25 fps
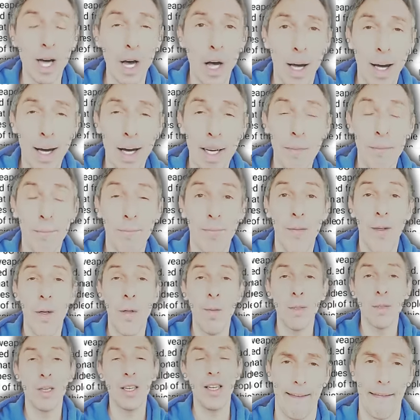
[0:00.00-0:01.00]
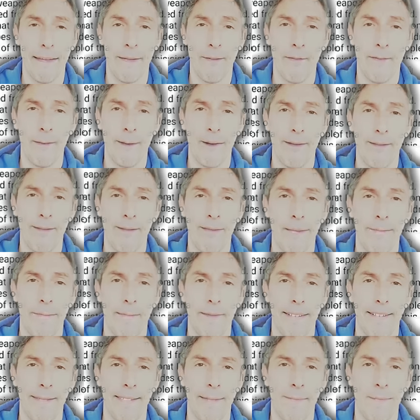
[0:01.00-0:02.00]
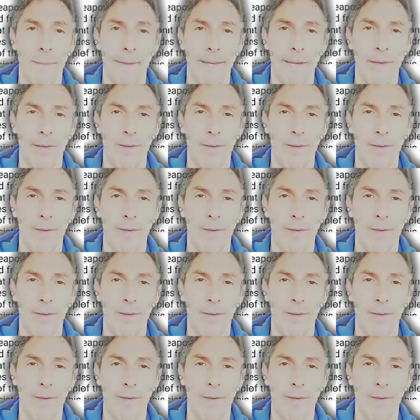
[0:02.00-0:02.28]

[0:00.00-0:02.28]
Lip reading: that you were asking me to meet